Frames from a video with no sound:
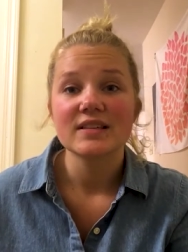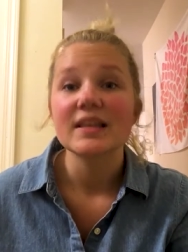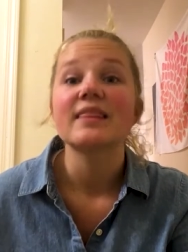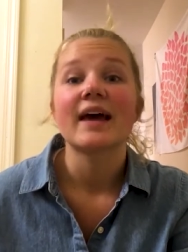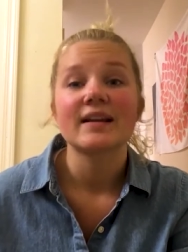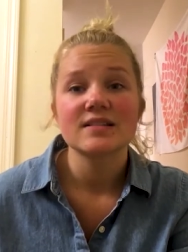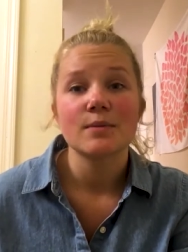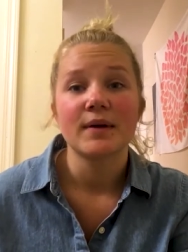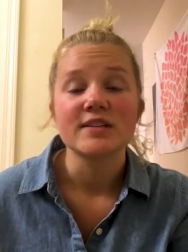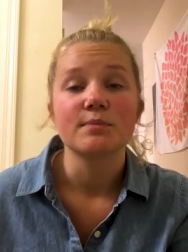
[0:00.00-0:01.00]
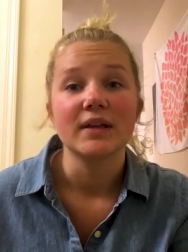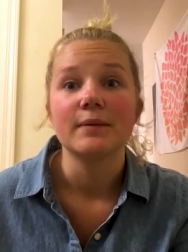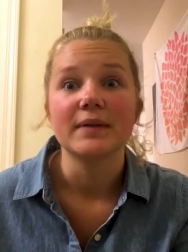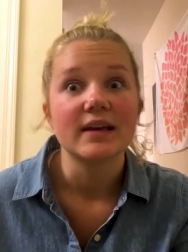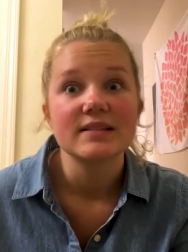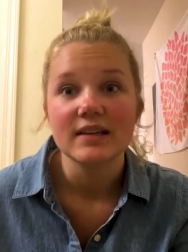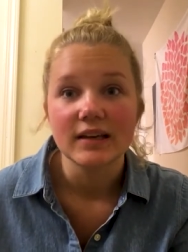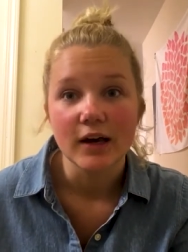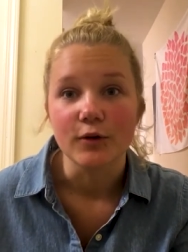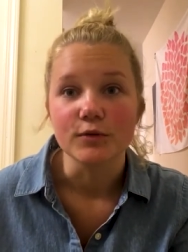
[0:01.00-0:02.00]
that that is the best plan because He
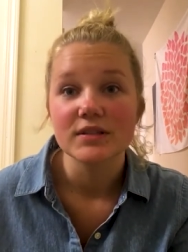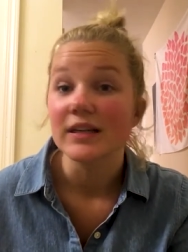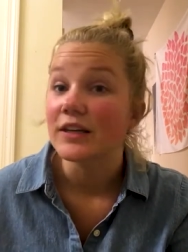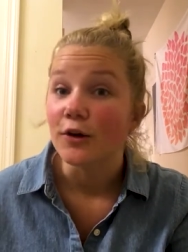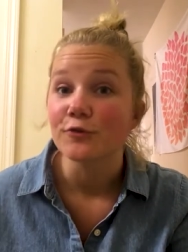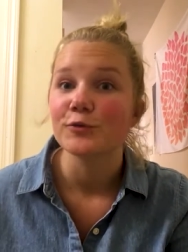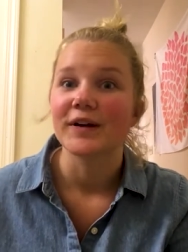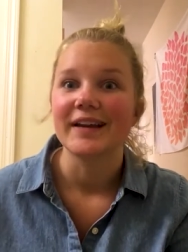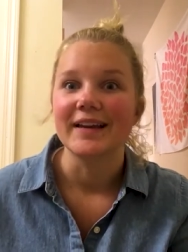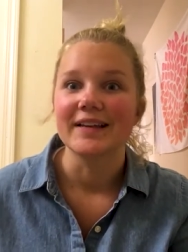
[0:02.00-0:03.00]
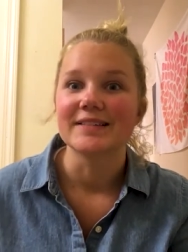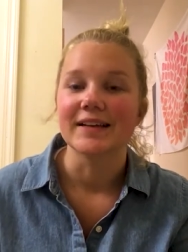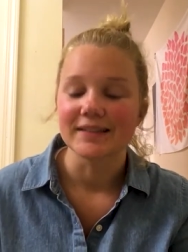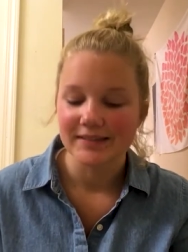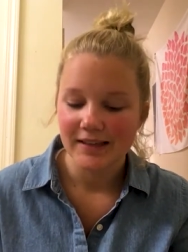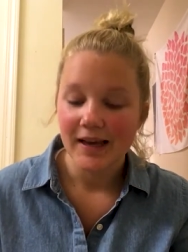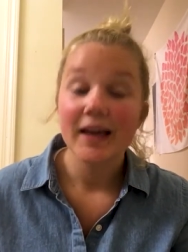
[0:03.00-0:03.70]
knows. He knows where He needs us.